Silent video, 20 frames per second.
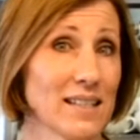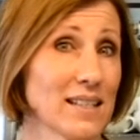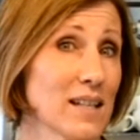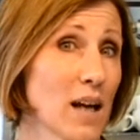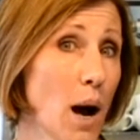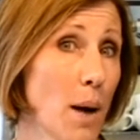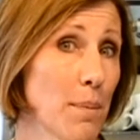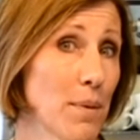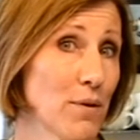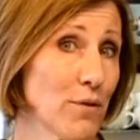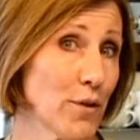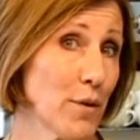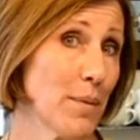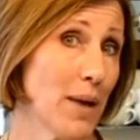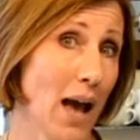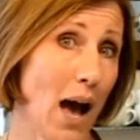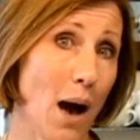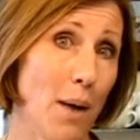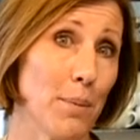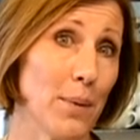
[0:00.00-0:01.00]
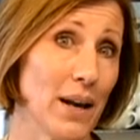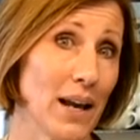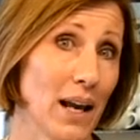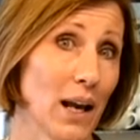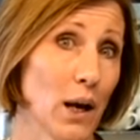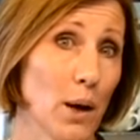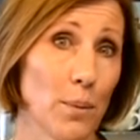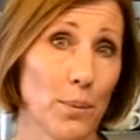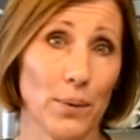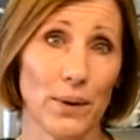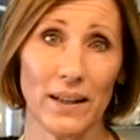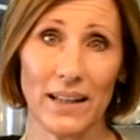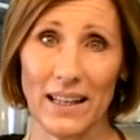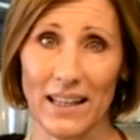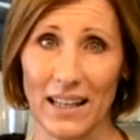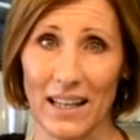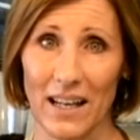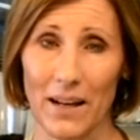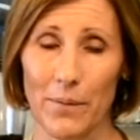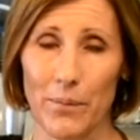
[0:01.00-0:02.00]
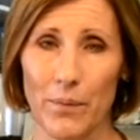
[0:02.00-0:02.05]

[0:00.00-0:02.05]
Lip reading: stop it from happening completely.